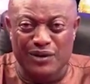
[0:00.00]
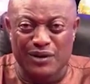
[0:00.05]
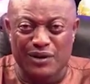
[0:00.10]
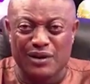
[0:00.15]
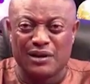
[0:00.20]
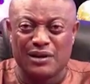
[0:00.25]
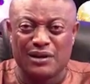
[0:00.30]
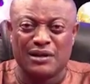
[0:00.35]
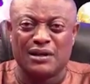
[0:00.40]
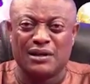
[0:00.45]

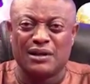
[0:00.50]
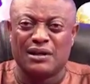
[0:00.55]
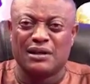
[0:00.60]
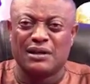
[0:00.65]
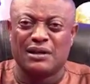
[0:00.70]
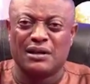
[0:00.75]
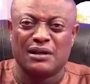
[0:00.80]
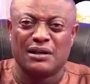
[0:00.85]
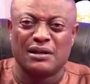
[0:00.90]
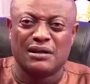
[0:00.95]

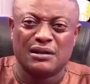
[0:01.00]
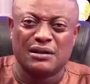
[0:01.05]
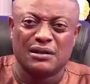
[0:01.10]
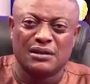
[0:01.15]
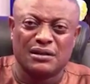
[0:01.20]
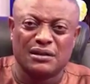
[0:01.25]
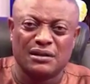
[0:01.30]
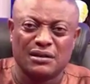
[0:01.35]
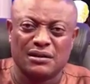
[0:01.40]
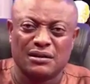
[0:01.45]

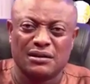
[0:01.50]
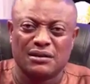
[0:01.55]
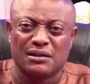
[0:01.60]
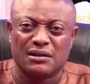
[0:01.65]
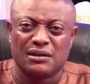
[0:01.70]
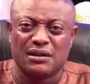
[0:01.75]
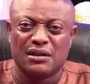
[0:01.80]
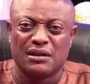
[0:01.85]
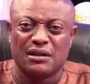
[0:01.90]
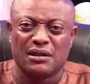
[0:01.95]

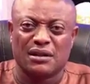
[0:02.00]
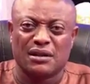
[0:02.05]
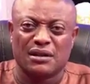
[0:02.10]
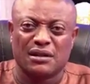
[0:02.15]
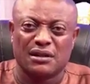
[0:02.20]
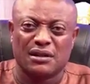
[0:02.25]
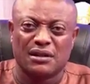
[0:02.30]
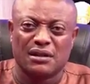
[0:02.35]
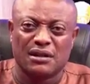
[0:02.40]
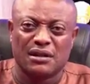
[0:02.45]

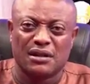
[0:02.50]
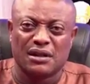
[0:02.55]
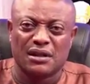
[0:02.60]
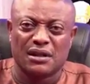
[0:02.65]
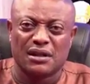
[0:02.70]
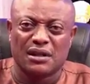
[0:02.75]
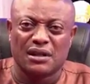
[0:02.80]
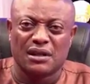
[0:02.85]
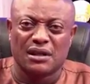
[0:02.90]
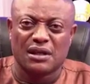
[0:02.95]

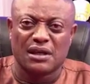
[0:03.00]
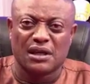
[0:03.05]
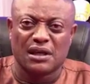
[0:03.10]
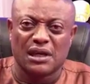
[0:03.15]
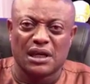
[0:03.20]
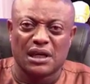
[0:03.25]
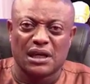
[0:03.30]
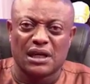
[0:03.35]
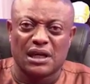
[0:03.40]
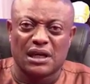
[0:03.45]
Nothing is said.